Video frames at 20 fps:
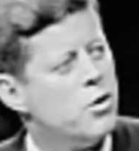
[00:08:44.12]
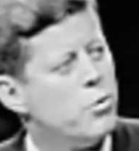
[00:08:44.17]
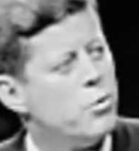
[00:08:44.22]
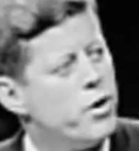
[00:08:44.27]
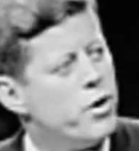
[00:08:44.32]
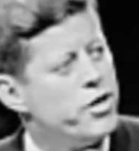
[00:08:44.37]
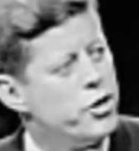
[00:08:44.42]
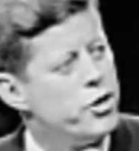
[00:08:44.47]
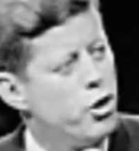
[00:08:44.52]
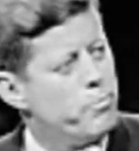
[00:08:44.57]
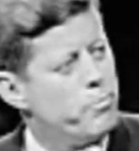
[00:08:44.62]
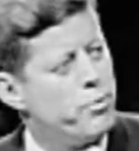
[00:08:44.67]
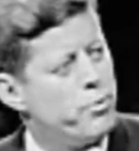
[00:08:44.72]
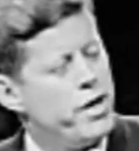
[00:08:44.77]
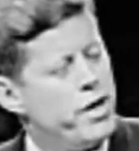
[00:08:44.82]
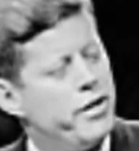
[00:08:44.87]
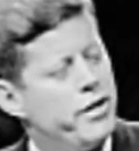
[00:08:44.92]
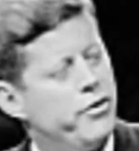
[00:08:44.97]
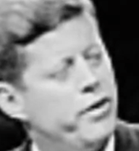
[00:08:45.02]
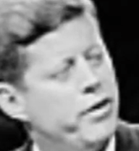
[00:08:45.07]
where your
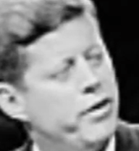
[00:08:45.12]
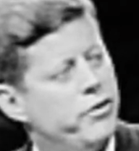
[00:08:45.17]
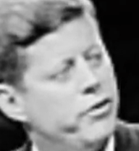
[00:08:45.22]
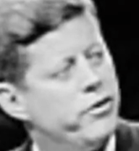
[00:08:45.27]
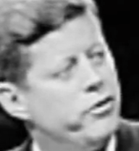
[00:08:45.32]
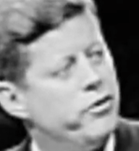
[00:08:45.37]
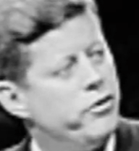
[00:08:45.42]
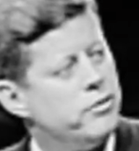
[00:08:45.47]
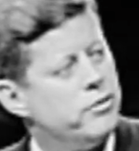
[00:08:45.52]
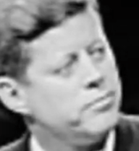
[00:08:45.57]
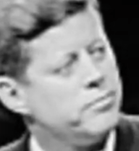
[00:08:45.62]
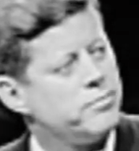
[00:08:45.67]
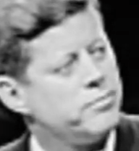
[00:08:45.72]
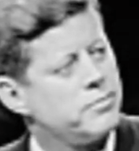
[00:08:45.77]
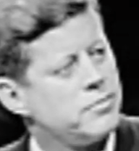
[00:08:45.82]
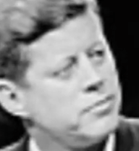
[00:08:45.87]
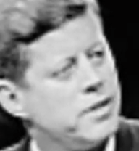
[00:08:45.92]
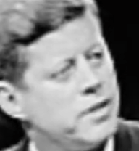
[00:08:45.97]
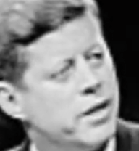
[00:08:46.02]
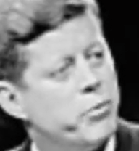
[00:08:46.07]
predecessors,
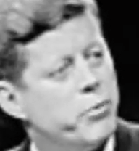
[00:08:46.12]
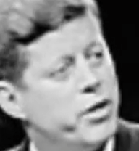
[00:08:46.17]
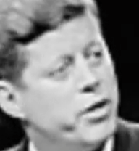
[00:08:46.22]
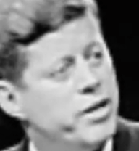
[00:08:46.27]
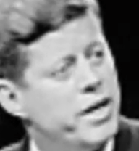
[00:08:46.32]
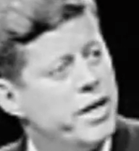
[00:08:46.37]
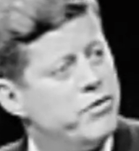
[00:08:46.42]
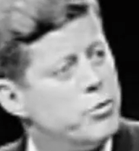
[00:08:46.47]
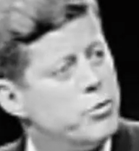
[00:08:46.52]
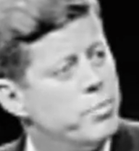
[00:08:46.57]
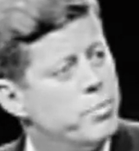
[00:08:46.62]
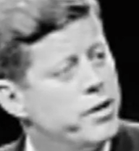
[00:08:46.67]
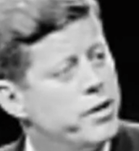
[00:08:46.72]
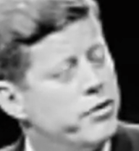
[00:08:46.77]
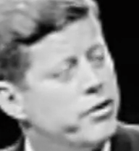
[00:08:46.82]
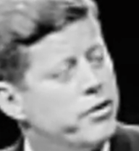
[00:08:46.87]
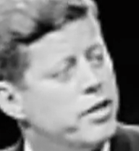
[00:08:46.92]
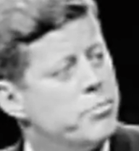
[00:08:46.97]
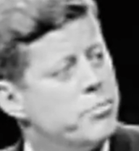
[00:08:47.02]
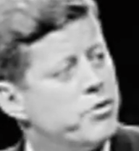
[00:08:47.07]
where Dave
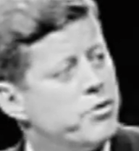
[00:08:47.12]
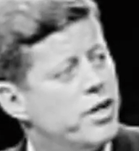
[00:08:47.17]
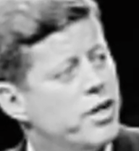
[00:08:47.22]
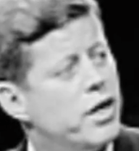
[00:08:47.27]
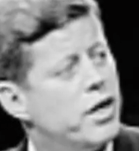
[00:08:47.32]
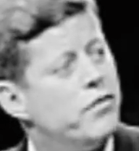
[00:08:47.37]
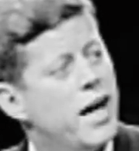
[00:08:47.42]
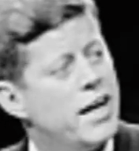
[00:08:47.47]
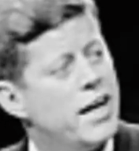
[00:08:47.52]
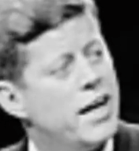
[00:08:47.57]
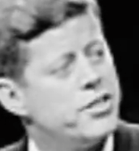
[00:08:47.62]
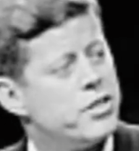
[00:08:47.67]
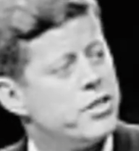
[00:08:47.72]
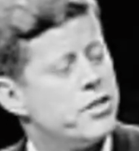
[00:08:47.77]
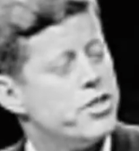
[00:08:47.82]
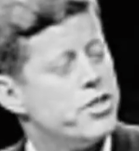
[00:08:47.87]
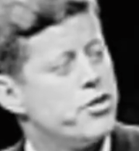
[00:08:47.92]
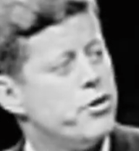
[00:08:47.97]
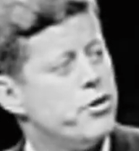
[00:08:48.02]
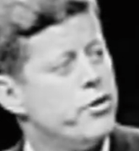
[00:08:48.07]
Dubinsky himself
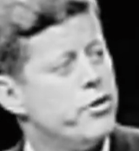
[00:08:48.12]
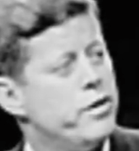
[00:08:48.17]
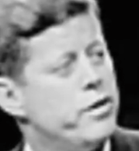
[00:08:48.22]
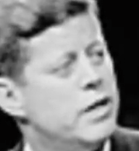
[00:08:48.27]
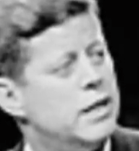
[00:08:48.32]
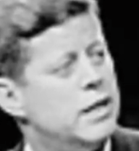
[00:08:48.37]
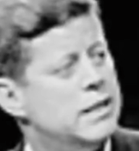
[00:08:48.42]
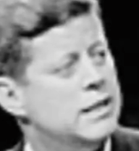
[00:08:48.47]
actually stood,